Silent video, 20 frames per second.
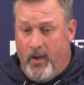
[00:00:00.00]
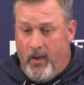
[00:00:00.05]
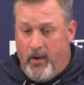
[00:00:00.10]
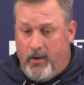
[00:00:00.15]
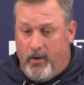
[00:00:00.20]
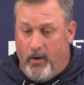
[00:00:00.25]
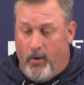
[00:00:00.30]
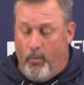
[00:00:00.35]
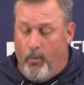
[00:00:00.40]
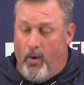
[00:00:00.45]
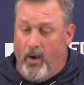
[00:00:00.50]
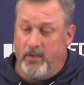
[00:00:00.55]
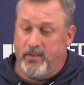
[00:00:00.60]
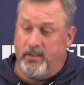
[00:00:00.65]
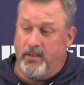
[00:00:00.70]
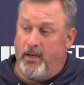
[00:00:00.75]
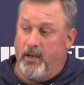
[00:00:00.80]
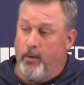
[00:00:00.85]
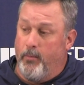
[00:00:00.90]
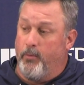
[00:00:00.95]
you know,
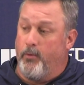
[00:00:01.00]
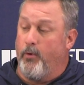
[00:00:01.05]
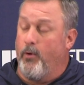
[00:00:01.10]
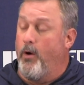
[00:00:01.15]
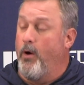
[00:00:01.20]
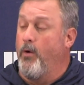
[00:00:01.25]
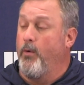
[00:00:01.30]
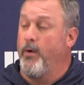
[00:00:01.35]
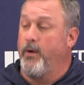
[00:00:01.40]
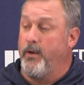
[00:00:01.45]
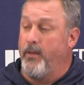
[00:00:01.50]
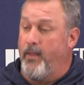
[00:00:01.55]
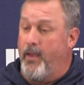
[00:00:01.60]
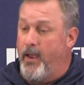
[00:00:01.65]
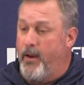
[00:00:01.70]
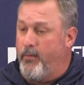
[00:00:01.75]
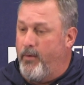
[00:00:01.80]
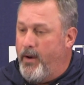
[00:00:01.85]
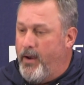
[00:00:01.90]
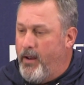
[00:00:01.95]
watching him grow into
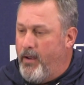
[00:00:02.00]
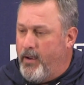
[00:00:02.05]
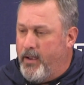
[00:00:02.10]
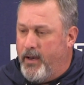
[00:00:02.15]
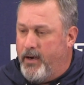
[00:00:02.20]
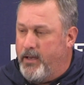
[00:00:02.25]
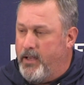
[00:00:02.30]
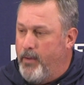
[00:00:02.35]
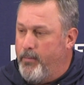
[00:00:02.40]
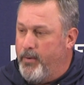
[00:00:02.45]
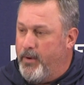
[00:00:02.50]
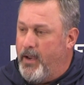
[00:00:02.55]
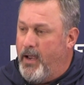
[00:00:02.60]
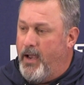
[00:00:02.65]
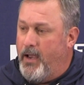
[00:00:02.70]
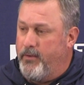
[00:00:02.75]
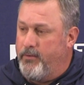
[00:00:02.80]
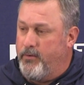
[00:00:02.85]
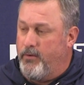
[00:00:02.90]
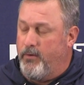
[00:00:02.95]
that. And right now I got a couple
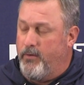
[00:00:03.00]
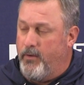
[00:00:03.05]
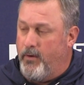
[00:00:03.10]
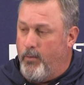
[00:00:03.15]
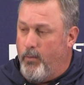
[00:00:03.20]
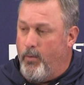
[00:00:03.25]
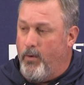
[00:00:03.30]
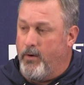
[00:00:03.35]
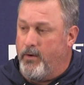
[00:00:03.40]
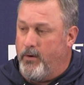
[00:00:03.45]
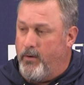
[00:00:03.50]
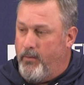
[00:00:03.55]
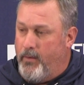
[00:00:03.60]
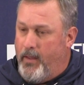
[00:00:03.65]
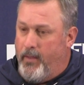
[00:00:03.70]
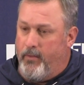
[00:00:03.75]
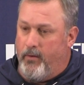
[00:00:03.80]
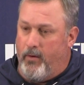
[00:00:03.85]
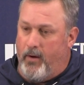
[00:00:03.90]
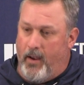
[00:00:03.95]
guys that are working on
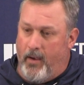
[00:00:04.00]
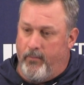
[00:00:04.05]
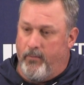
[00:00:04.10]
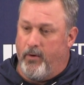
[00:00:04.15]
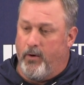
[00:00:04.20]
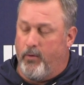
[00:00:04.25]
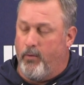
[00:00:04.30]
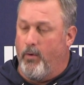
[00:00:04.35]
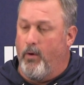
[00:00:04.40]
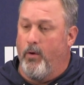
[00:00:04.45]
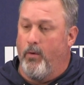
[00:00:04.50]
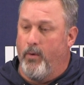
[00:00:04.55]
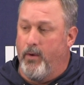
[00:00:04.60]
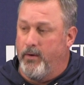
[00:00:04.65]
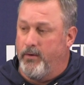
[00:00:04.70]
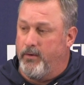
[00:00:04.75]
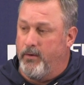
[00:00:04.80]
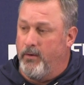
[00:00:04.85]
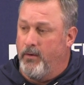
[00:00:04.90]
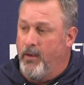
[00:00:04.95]
that are having to grow
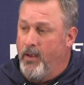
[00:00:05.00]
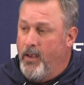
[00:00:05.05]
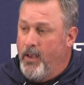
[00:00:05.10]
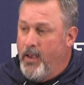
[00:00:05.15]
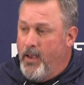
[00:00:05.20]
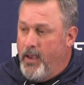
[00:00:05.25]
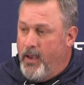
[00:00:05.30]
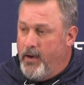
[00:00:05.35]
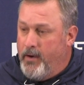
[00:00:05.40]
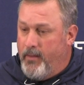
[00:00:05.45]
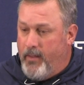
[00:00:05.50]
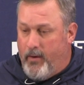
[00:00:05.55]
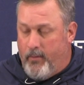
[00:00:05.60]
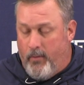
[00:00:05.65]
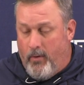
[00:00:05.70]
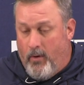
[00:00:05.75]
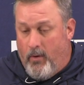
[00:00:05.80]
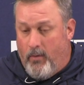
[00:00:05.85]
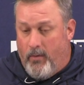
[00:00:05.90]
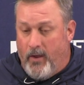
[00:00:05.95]
into that
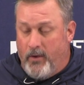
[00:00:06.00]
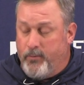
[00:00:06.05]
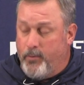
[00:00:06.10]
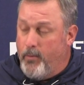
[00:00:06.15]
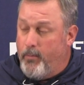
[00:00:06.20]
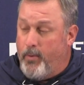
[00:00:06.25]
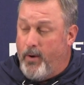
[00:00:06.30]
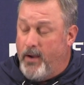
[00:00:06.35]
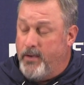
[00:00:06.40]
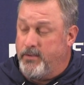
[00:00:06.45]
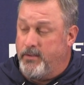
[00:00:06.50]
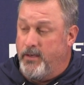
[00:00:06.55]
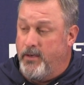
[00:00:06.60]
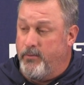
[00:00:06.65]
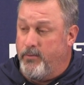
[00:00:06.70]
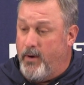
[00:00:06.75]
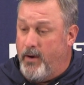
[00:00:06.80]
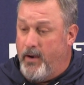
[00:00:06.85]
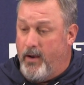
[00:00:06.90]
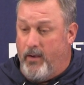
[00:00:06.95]
role. And that's where Bryson
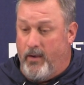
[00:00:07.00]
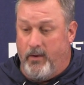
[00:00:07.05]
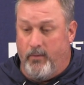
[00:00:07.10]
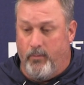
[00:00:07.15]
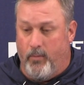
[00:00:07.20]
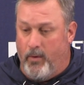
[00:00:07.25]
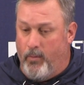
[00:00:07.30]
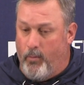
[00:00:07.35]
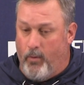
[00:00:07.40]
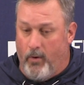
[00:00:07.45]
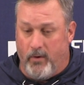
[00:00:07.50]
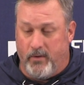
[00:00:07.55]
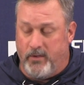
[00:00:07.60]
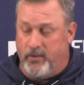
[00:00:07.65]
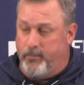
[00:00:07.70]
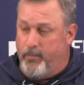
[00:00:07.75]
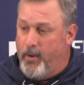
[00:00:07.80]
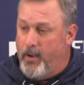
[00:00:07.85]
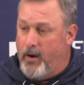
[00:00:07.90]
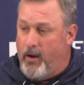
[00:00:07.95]
is right now. He works
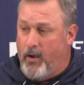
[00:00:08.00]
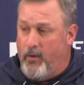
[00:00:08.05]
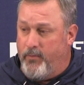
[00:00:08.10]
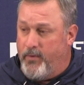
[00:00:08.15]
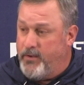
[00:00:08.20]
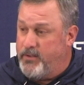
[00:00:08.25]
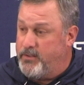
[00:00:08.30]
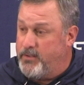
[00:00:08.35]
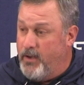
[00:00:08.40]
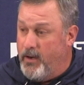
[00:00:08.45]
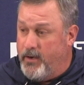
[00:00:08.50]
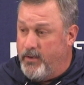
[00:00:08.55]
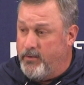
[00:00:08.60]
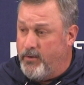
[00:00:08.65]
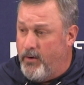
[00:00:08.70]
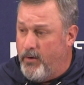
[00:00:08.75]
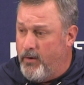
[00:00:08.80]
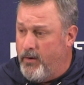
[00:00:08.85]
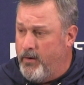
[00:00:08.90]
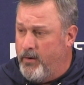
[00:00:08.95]
his butt off. He studies
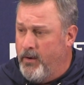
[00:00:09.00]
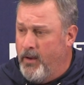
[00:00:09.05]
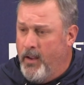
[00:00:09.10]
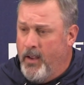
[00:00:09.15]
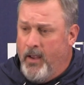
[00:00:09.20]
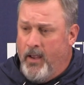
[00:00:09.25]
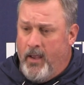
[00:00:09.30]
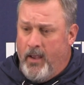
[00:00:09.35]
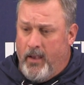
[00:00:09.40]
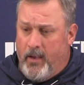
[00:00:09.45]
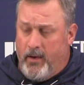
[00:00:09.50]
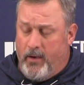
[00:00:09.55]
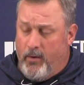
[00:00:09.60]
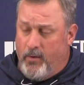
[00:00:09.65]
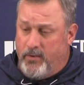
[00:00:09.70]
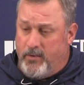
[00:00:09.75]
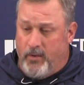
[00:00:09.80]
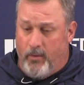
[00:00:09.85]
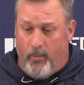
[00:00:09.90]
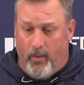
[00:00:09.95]
hard. You know,
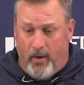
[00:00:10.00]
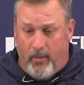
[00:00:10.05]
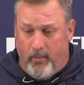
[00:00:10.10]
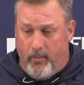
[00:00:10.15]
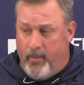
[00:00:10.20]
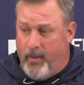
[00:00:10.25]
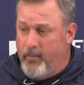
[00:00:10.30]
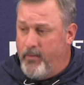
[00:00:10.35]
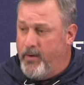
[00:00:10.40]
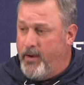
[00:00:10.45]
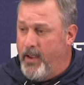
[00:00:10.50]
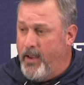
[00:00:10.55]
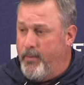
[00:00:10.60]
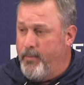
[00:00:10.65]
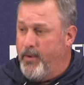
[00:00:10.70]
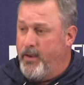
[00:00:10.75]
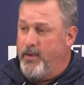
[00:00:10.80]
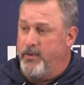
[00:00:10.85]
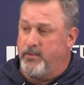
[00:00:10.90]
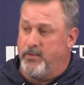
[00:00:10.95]
he's in the weight room every day,
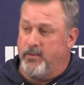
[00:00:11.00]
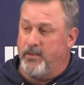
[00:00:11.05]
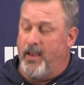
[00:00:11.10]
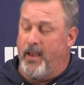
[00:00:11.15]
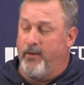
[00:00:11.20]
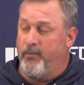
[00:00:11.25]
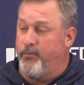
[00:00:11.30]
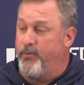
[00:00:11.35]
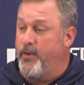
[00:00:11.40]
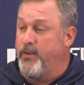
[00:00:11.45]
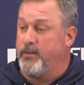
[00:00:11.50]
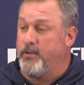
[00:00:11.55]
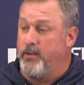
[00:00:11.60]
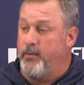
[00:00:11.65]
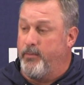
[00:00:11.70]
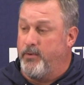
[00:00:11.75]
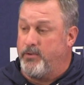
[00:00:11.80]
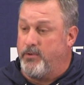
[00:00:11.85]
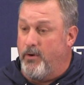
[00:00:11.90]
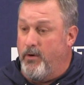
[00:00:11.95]
but he just hadn't physically
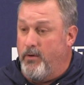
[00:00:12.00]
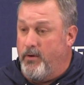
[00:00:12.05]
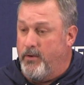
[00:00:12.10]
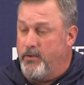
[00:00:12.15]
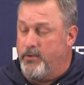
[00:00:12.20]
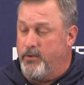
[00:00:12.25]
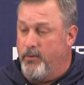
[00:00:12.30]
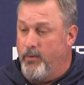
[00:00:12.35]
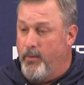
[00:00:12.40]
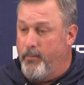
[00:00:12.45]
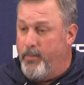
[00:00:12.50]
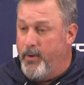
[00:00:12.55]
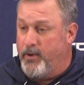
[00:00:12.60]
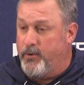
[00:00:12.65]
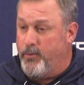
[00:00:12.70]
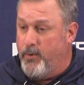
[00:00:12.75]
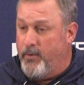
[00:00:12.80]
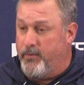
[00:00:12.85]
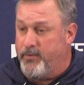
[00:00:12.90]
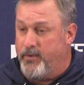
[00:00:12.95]
matured into a Big
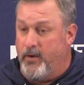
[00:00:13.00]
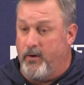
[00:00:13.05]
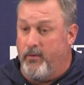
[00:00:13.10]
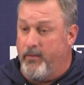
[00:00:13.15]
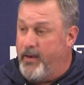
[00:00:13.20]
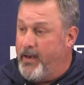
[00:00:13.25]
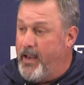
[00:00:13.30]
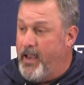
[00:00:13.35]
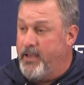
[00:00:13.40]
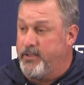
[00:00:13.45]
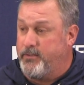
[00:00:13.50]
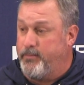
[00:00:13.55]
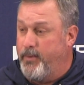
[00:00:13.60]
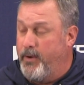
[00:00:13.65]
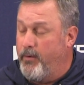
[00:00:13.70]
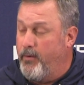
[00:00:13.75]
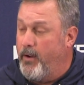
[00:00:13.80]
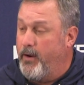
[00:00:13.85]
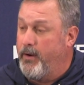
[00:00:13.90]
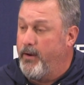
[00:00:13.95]
12 center that he has to
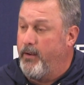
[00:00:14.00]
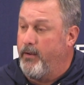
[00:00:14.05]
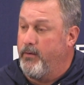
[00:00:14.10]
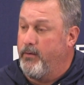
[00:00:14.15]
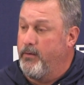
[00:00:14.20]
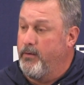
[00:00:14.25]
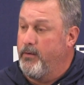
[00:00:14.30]
be right now.